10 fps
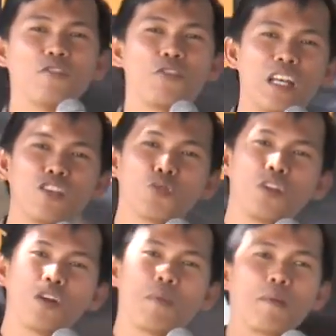finished with
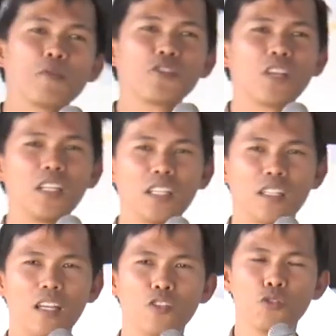our Bible study.
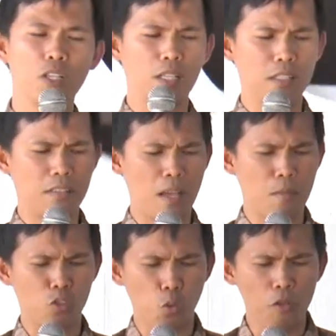And during that time,
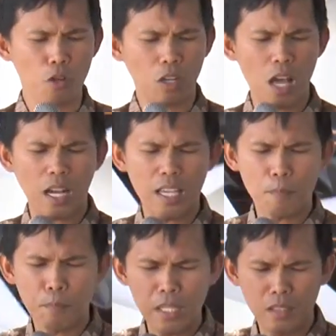at 12 o'clock,
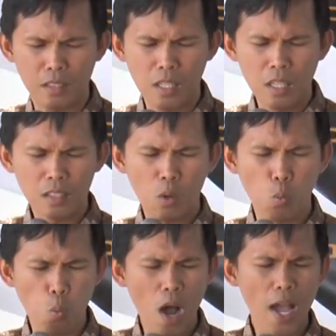I appealed
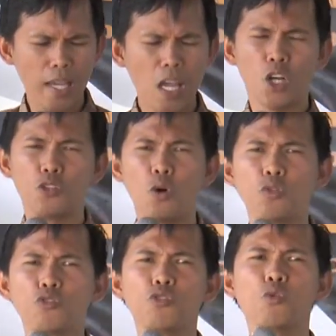then why
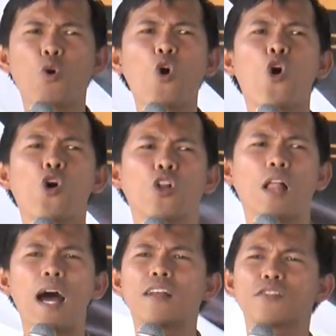don't you
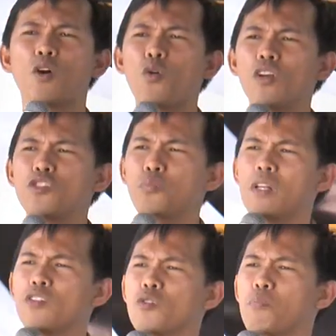all ask the Holy
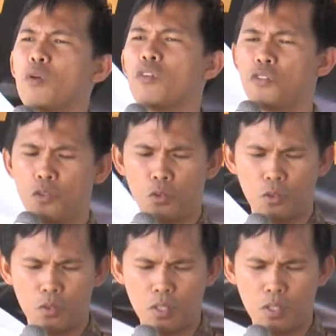Spirit to be with you?